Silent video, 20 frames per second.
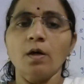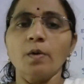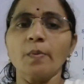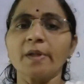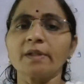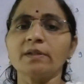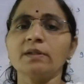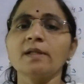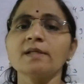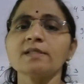
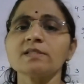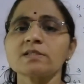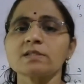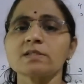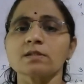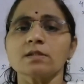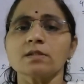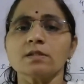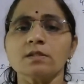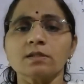With
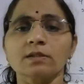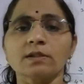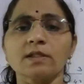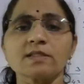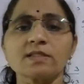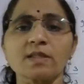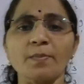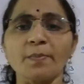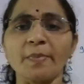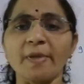this,
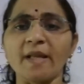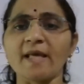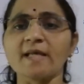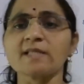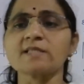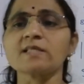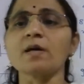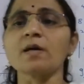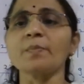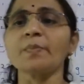the simple
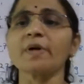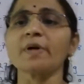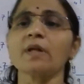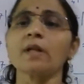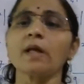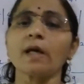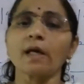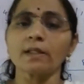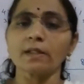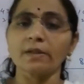
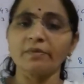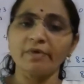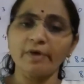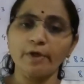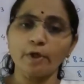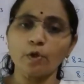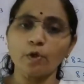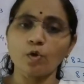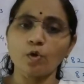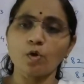example and the
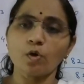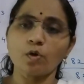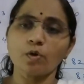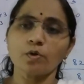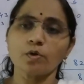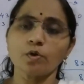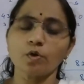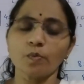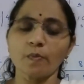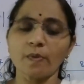video,
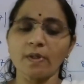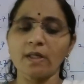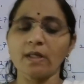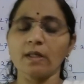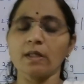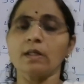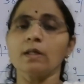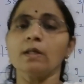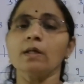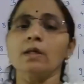you
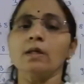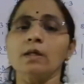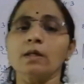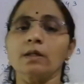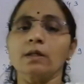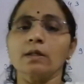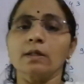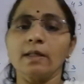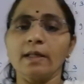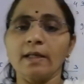will
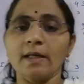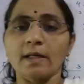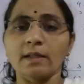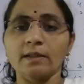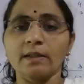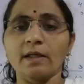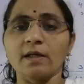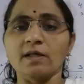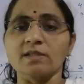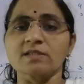clear
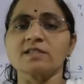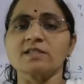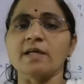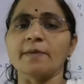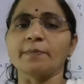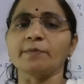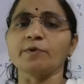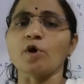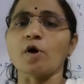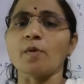the
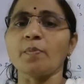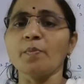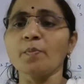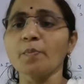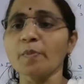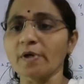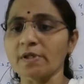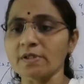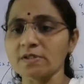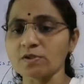concept of
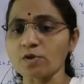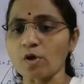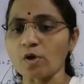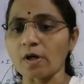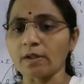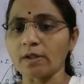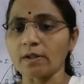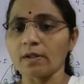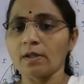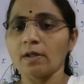merge
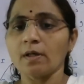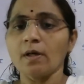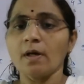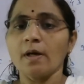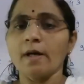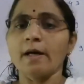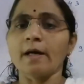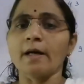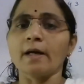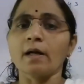sort
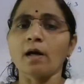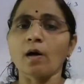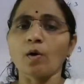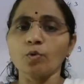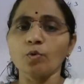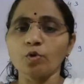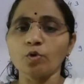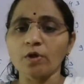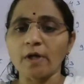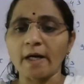and
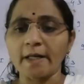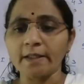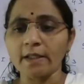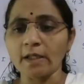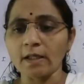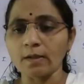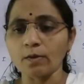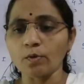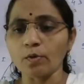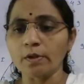how to write
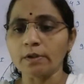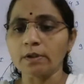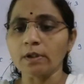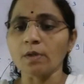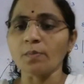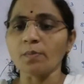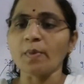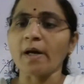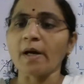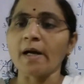the
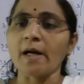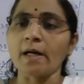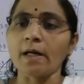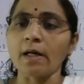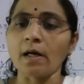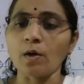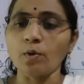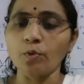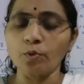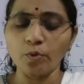algorithm and
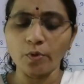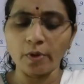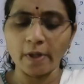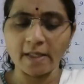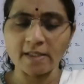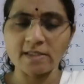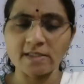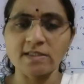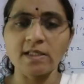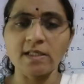how to
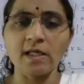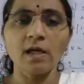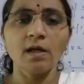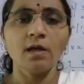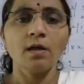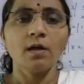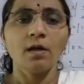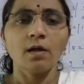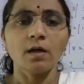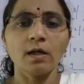trace the
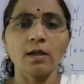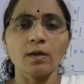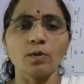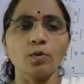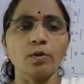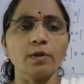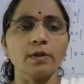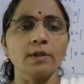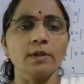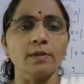
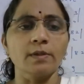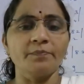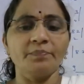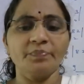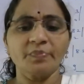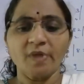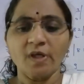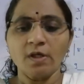algorithm.